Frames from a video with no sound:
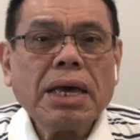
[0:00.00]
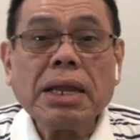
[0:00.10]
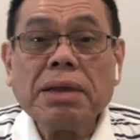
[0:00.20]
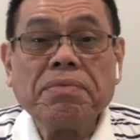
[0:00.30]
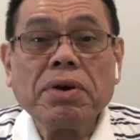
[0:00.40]

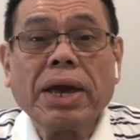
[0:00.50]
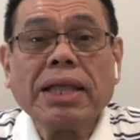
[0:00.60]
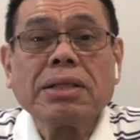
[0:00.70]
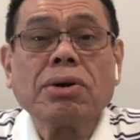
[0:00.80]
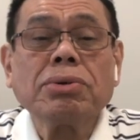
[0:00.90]
And if you
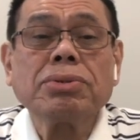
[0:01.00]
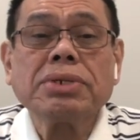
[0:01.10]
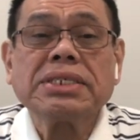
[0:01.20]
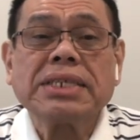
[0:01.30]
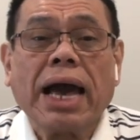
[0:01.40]
can't go to
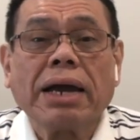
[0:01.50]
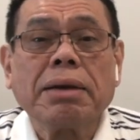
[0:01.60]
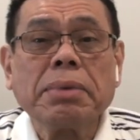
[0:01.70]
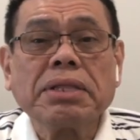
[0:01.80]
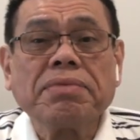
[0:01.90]
the
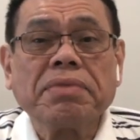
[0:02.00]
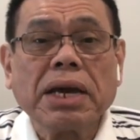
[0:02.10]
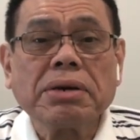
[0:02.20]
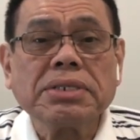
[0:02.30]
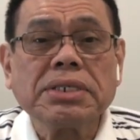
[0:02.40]
sacrament of
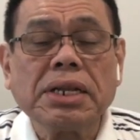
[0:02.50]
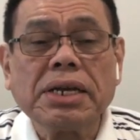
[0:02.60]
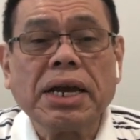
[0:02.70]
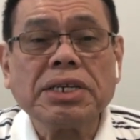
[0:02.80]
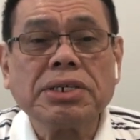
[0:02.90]

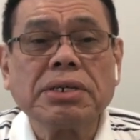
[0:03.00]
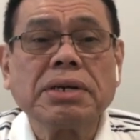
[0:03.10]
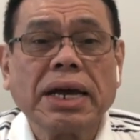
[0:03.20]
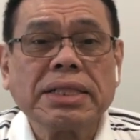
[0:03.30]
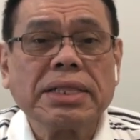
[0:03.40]
reconciliation
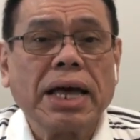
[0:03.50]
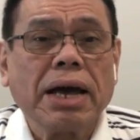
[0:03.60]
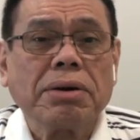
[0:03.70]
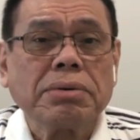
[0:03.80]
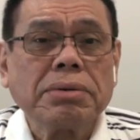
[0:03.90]
right
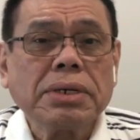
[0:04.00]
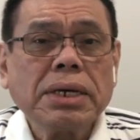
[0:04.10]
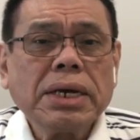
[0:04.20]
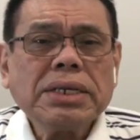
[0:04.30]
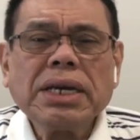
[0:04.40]
now,
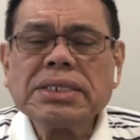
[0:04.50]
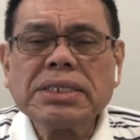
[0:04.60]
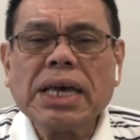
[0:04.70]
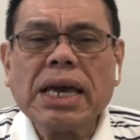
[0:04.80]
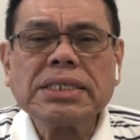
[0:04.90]
just
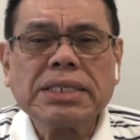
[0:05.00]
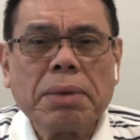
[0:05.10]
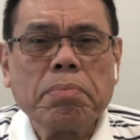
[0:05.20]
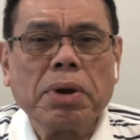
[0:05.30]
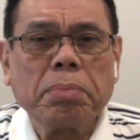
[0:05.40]
say a
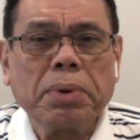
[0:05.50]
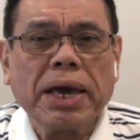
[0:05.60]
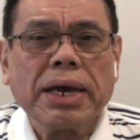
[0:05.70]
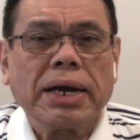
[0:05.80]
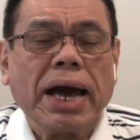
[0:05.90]
simple
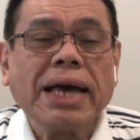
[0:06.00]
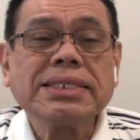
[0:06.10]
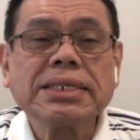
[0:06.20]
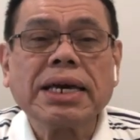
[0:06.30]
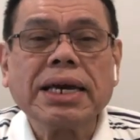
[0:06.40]
prayer
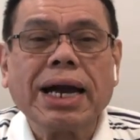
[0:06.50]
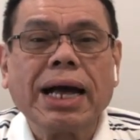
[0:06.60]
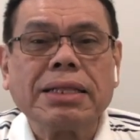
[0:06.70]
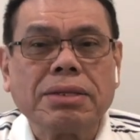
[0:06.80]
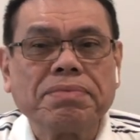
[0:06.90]
asking
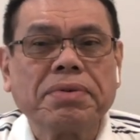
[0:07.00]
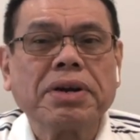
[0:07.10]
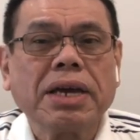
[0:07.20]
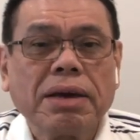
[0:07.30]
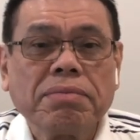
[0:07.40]
God to
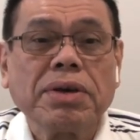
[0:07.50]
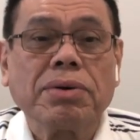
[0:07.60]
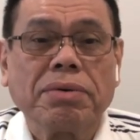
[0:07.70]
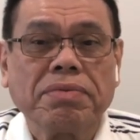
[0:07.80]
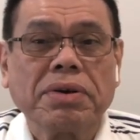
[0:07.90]
forgive
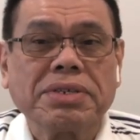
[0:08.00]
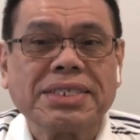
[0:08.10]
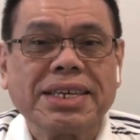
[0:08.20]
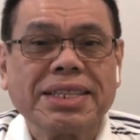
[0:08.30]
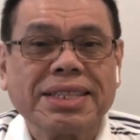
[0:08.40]
you of your
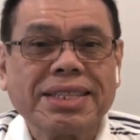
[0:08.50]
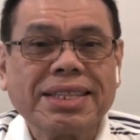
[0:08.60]
sin.